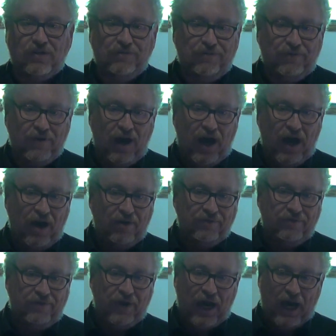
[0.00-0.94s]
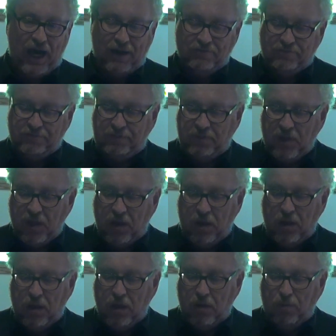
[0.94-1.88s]
of
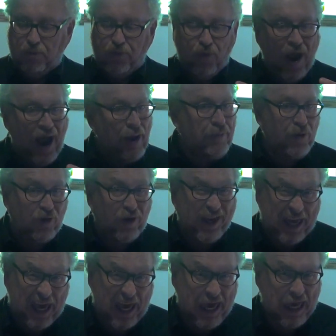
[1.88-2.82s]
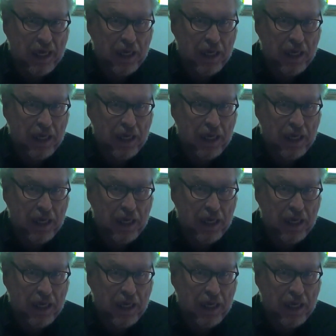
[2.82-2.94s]
property,